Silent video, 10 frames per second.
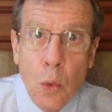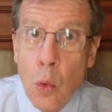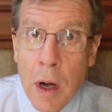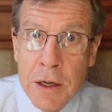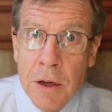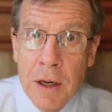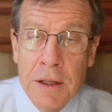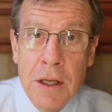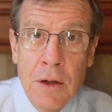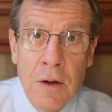wonder
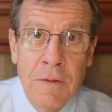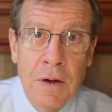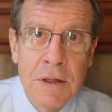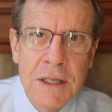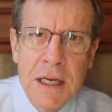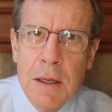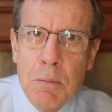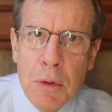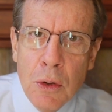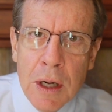at the universe,
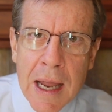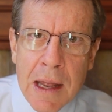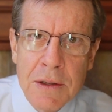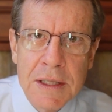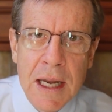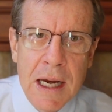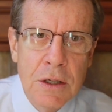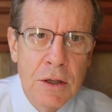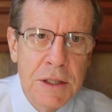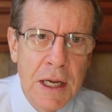seeing beauty outside
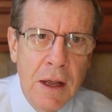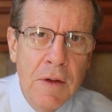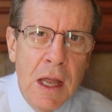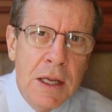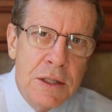yourself.